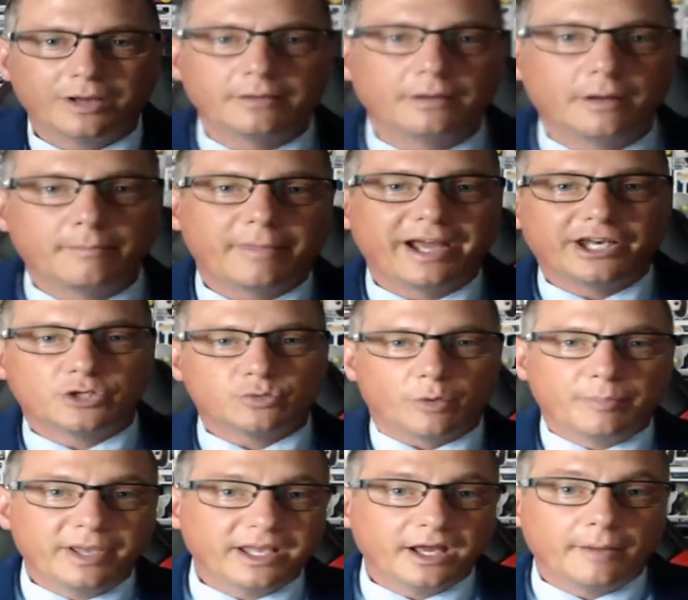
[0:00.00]
Might as well
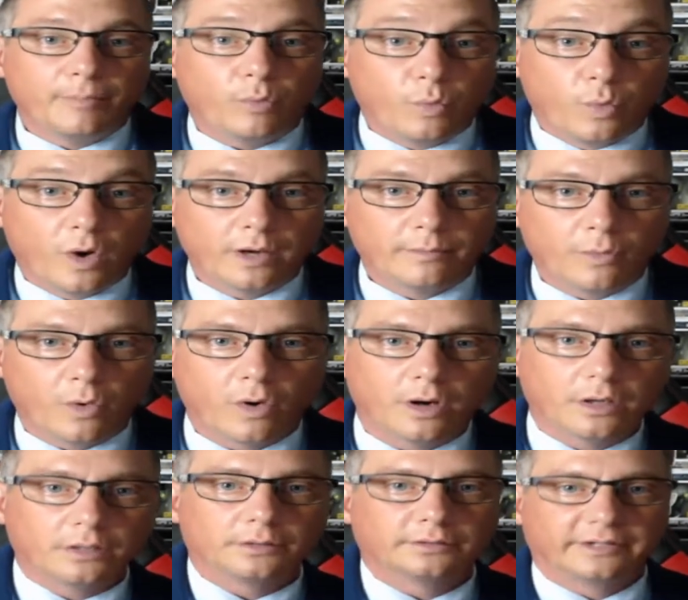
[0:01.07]
pick up one more.
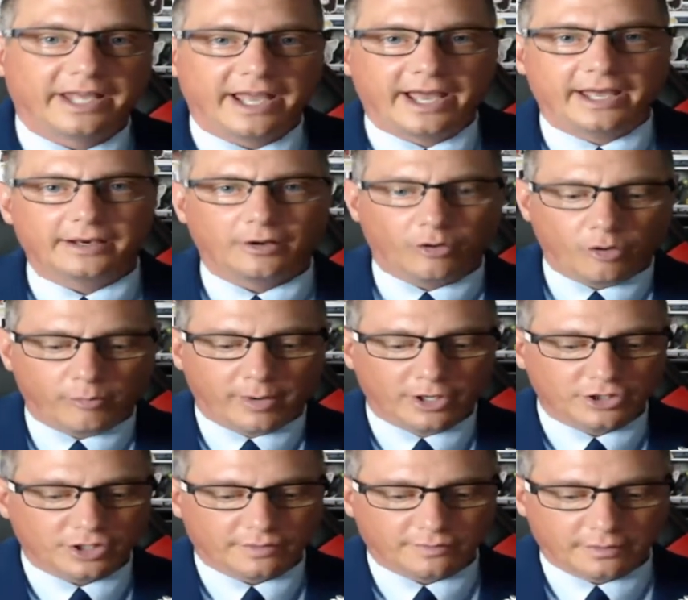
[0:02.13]
They had a whole bunch
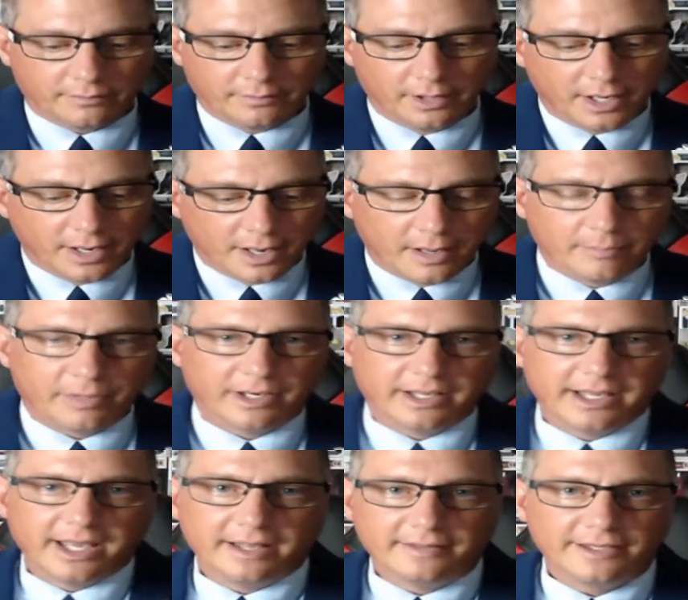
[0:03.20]
of them. But
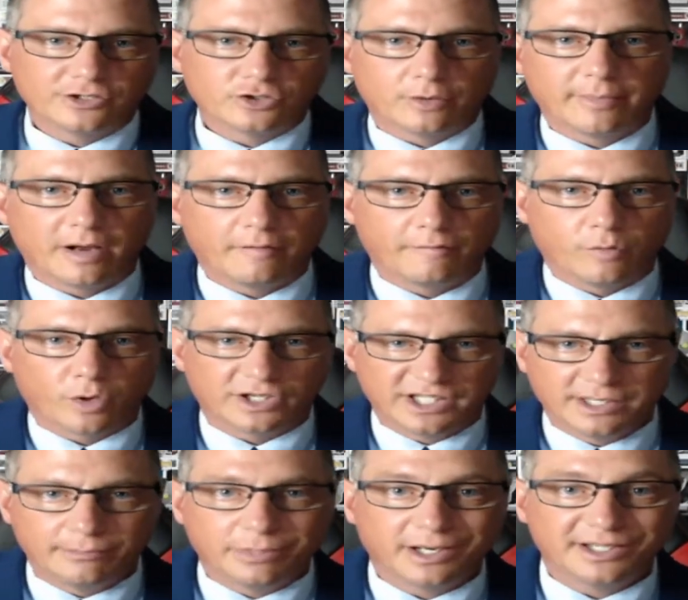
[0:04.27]
again, these are about
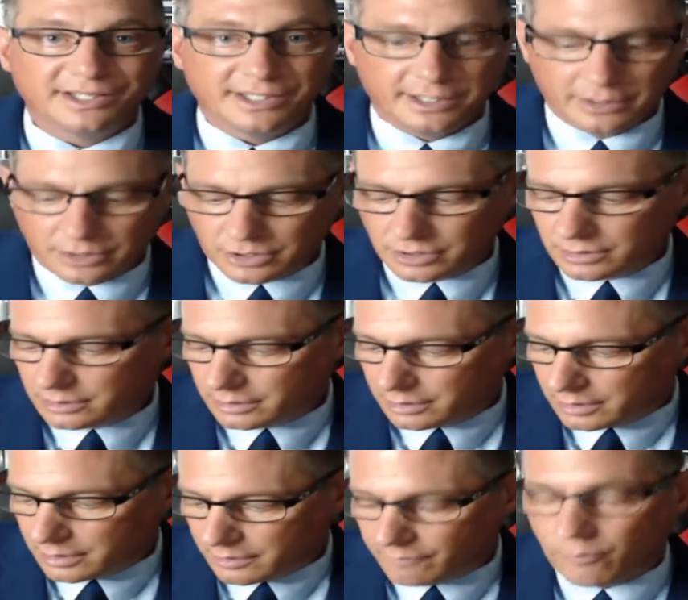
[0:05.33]
$14 each.
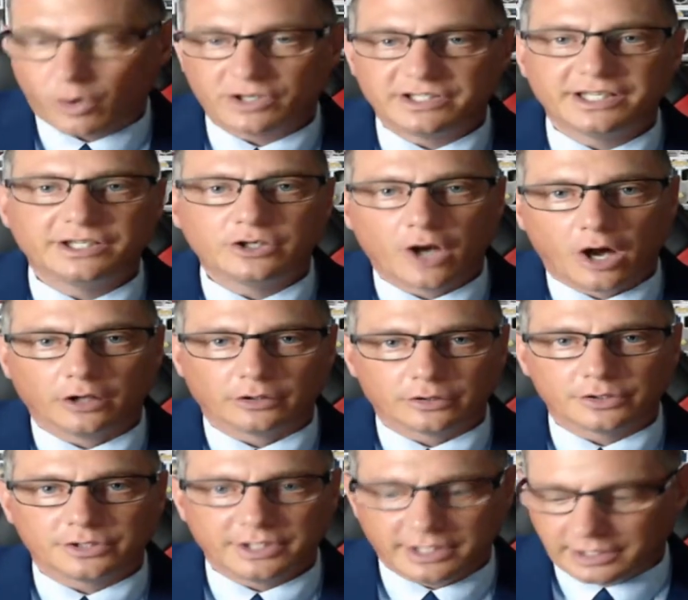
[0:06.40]

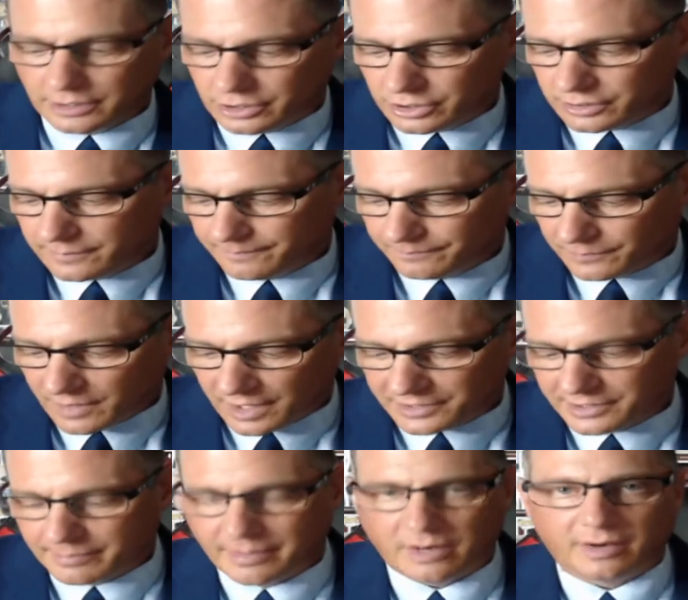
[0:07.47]
$14 each. Us
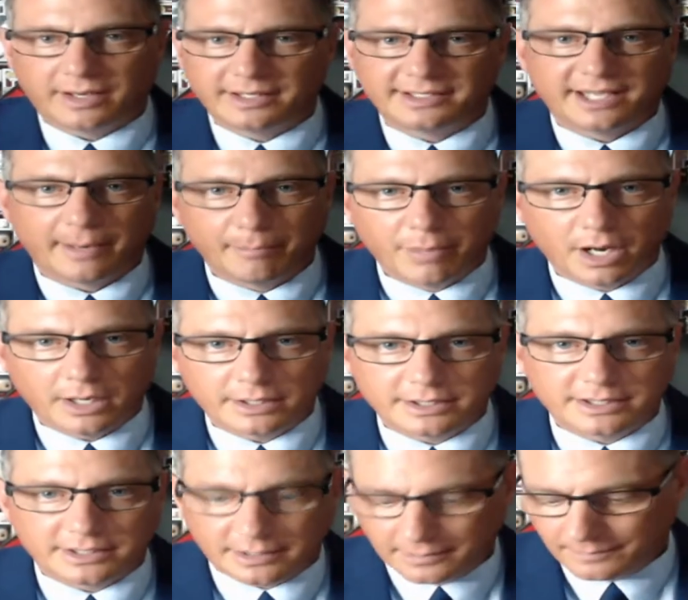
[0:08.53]
Americans say
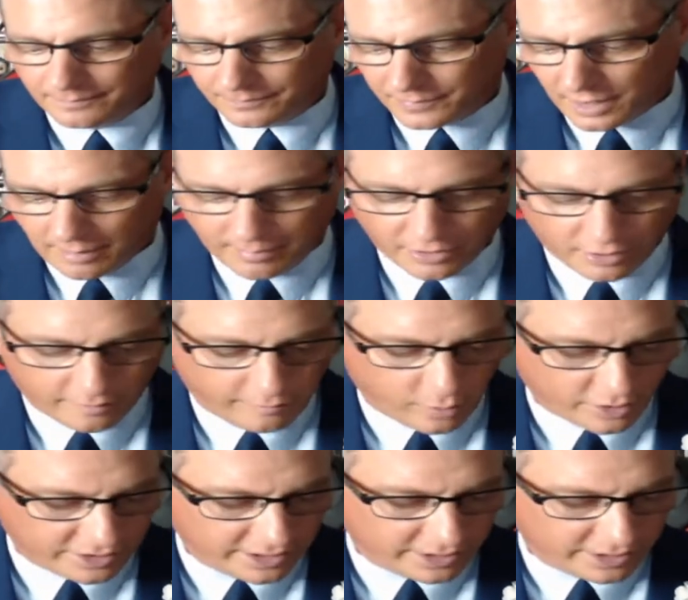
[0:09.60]
bucks, but they're $14.